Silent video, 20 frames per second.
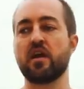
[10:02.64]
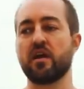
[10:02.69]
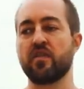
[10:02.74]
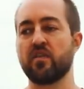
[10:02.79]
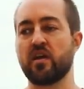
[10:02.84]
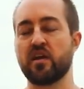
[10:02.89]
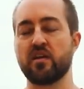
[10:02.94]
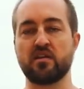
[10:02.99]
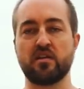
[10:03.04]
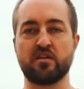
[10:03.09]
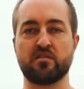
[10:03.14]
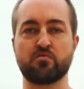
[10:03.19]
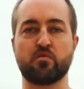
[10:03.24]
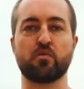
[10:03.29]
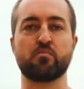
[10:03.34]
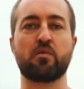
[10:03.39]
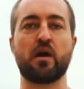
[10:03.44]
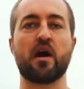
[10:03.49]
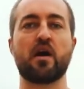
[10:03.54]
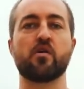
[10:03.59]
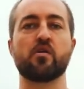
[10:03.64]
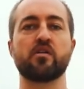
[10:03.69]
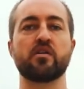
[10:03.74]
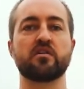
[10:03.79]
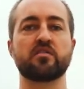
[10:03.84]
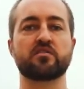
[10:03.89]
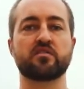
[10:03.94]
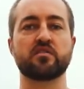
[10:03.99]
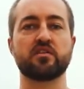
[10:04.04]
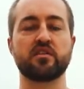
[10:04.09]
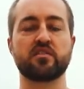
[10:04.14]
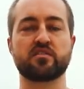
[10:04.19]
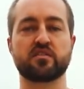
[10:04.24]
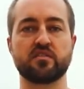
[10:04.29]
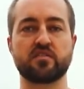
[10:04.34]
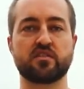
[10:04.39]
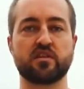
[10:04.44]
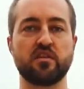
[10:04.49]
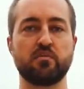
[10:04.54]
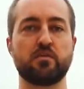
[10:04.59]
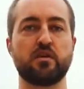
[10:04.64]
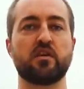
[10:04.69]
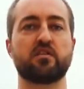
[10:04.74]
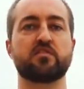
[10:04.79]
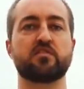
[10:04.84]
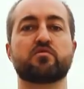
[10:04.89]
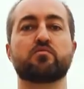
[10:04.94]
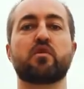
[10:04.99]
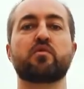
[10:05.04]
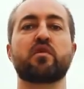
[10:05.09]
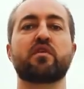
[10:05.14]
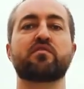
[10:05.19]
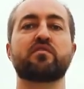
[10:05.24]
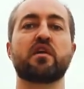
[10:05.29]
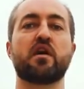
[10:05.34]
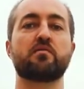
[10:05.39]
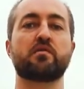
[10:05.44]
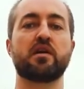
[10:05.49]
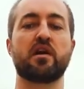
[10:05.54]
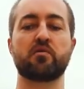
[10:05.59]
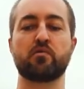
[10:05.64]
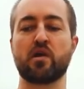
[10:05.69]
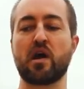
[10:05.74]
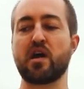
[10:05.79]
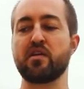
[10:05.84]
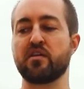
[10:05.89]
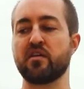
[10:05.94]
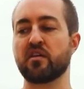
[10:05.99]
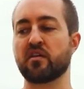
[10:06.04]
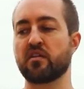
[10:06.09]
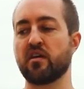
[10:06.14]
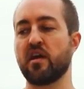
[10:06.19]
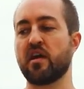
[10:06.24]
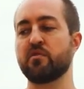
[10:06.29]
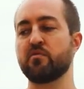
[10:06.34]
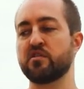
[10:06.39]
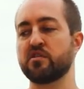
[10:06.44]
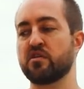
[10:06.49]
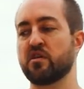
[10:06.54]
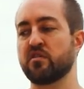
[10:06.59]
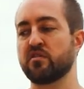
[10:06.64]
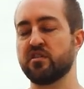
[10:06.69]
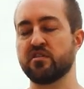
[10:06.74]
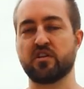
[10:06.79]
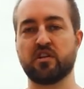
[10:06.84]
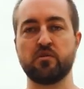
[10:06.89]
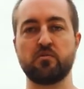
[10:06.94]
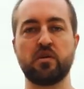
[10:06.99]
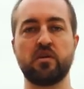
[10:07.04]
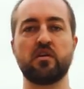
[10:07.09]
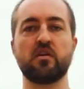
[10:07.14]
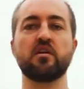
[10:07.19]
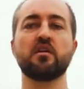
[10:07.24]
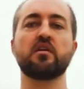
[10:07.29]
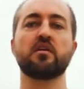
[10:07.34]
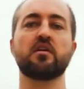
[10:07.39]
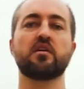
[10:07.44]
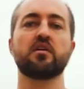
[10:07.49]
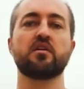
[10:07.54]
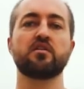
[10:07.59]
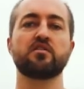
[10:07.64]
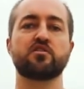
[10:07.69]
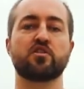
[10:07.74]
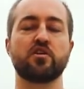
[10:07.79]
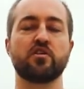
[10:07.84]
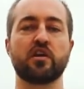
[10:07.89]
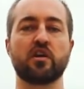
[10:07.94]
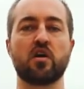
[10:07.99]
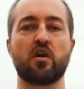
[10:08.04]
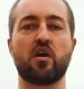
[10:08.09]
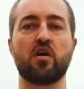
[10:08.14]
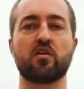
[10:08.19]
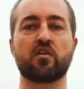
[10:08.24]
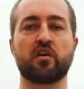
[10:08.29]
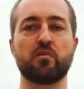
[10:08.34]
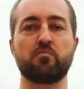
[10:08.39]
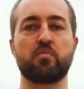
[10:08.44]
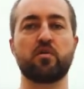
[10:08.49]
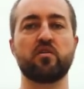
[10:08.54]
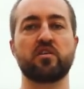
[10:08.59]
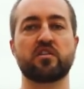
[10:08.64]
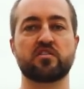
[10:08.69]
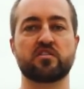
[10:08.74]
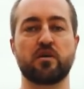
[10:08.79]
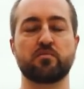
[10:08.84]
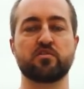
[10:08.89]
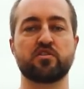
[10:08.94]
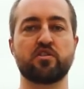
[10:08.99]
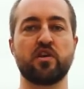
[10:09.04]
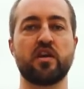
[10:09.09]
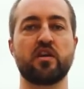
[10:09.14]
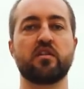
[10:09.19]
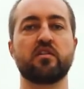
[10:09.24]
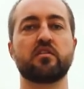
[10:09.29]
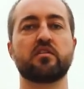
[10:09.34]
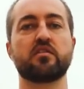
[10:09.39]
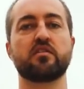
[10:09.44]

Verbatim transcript: and then it needs more power, and it's, it's just going to be like runaway phenomenon where I think the end result is going to be turning all computing substrate,